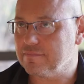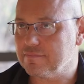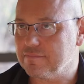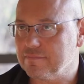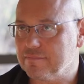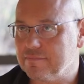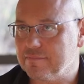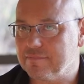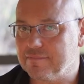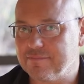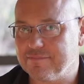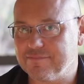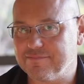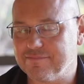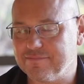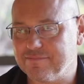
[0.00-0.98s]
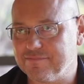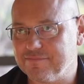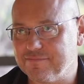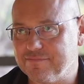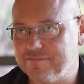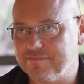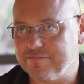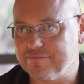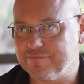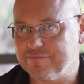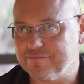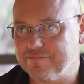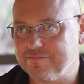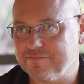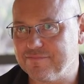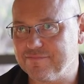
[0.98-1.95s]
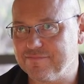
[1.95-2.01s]

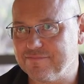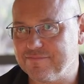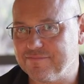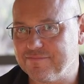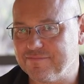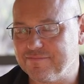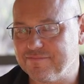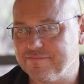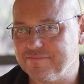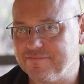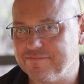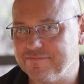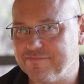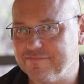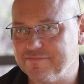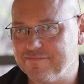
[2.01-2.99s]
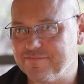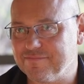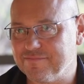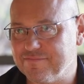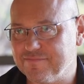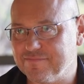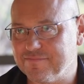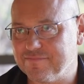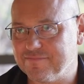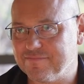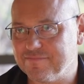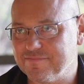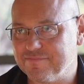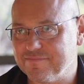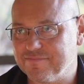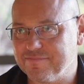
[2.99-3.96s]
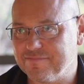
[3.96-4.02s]

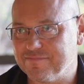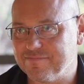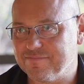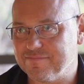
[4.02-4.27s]
The person shown says nothing.